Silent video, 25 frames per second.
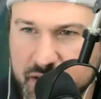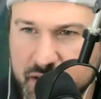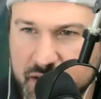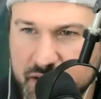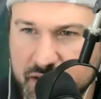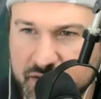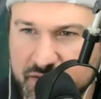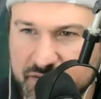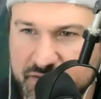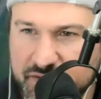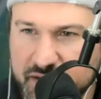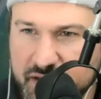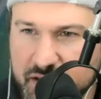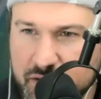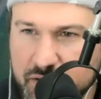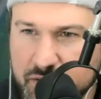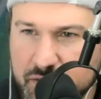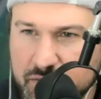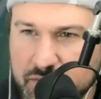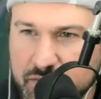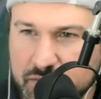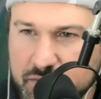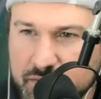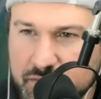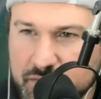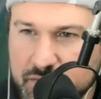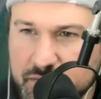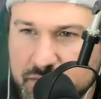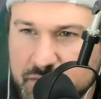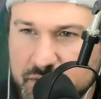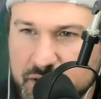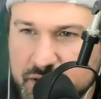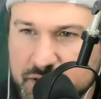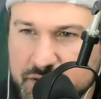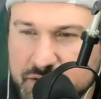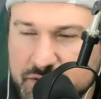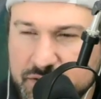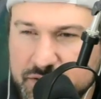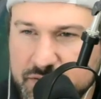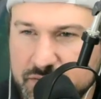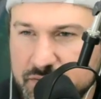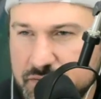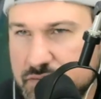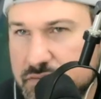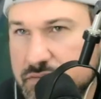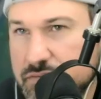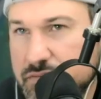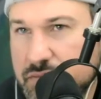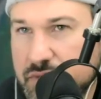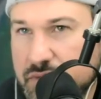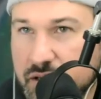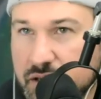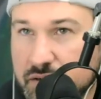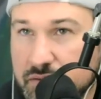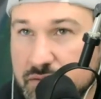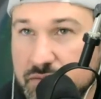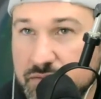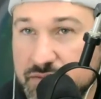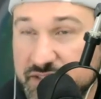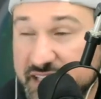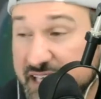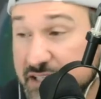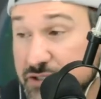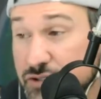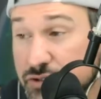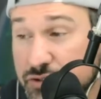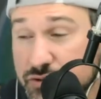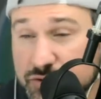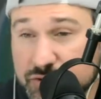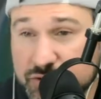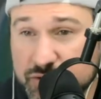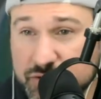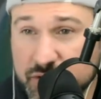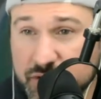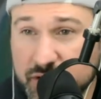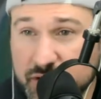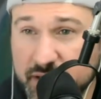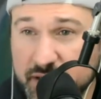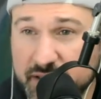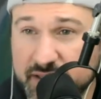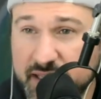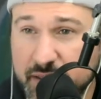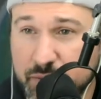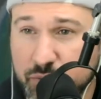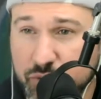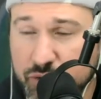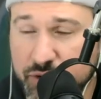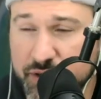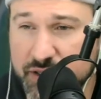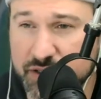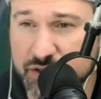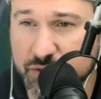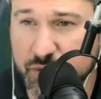uh, fellow, uh, you know, dancers uh, at that point